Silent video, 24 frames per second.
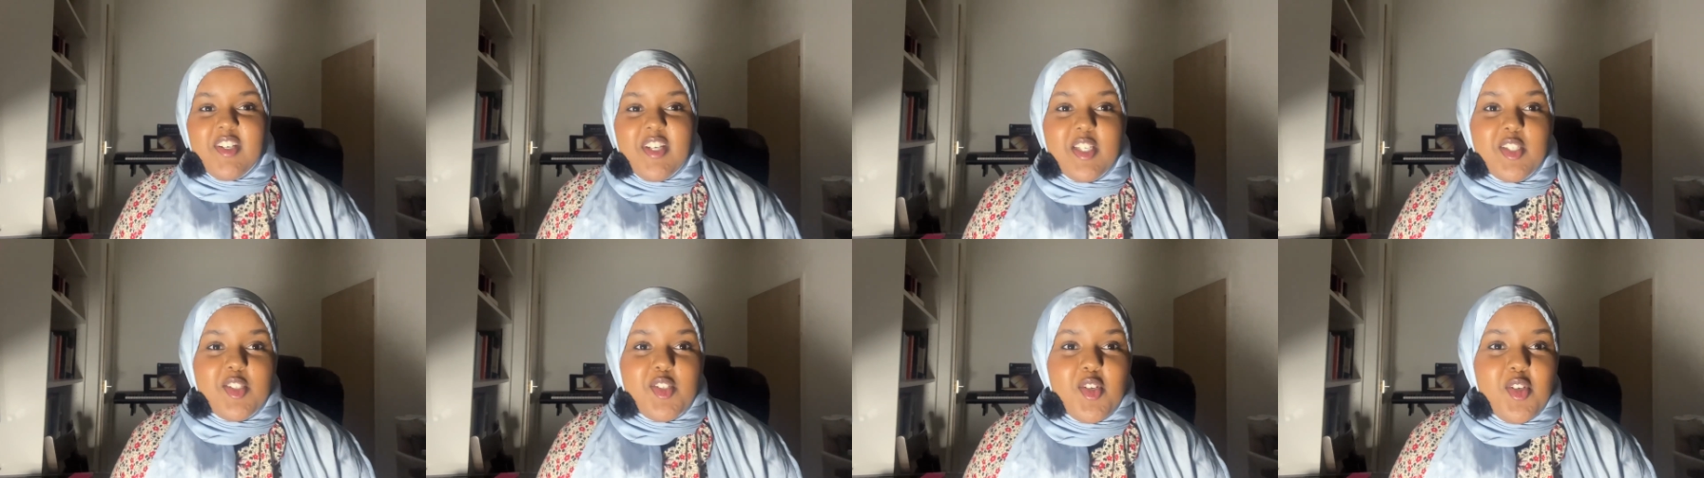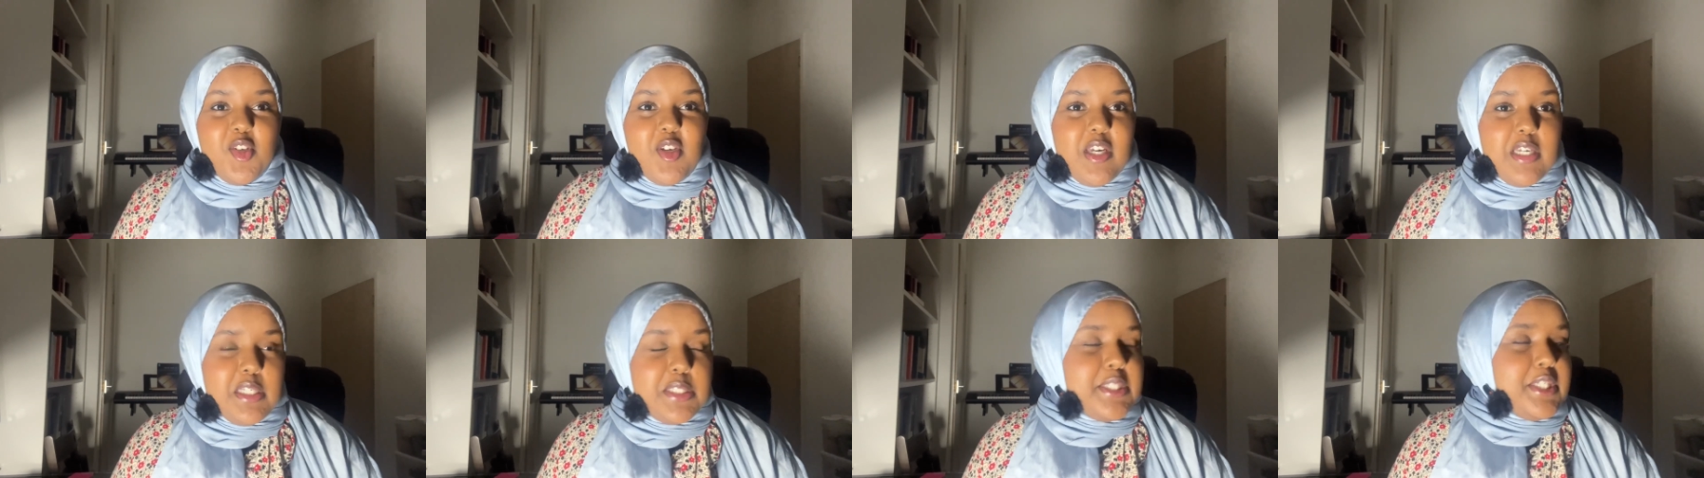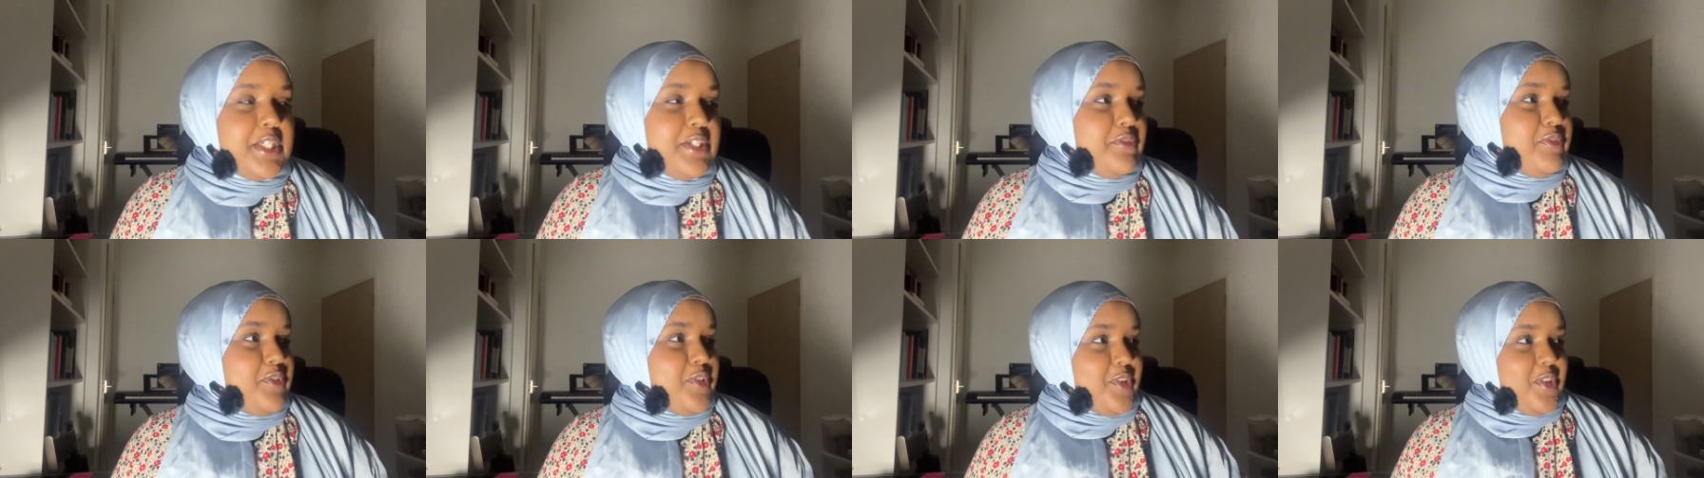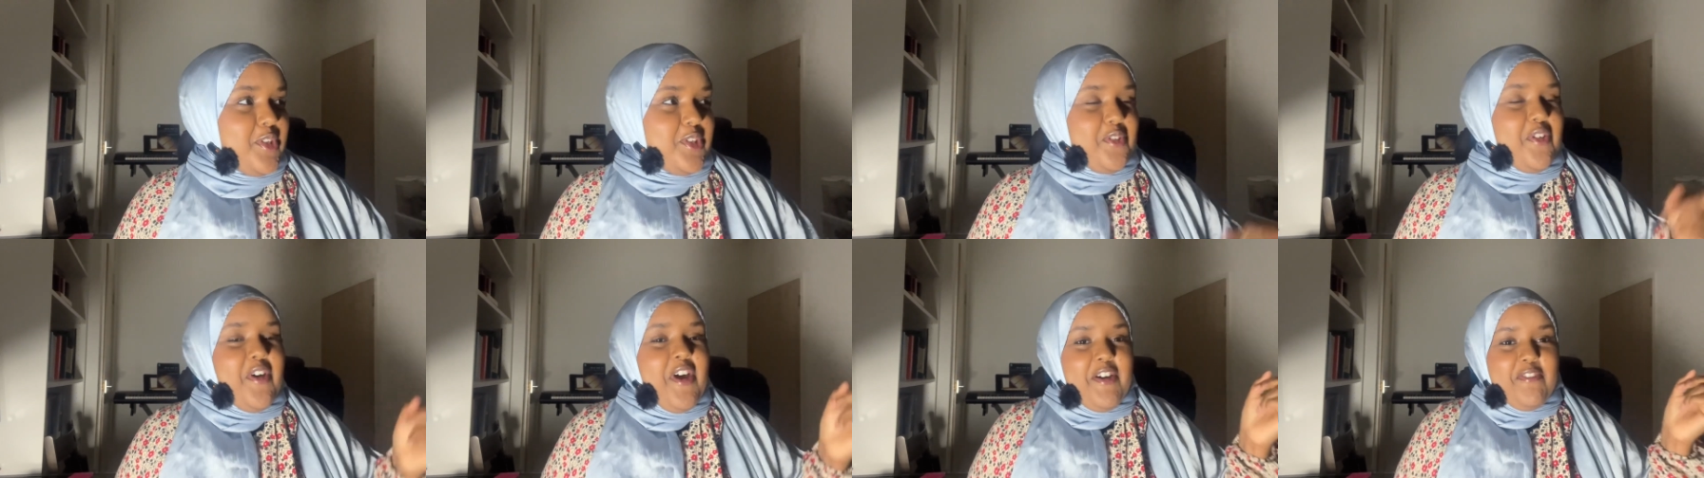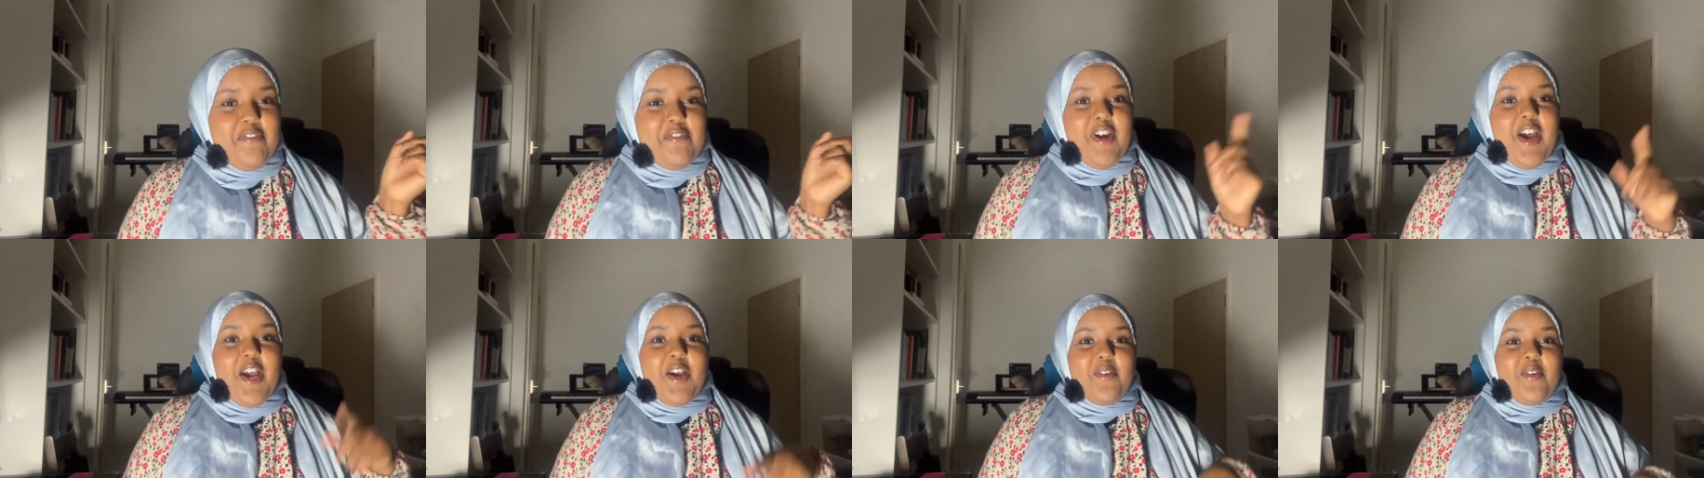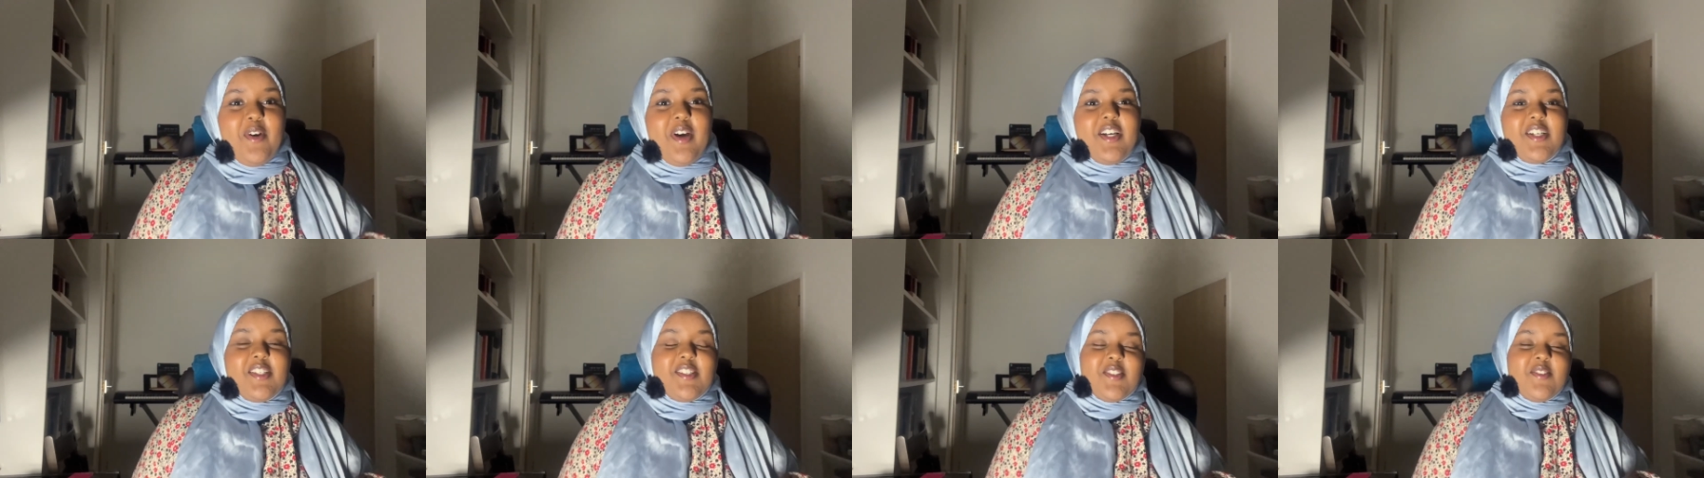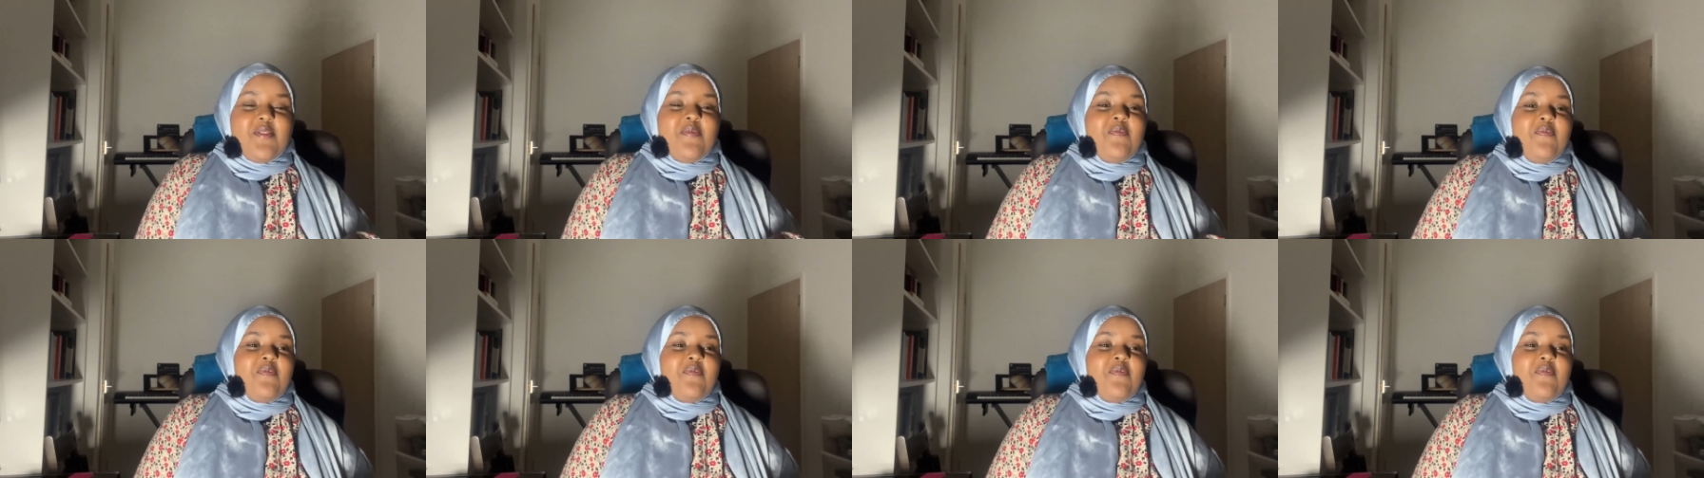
It's New Year's Eve, so there's fireworks.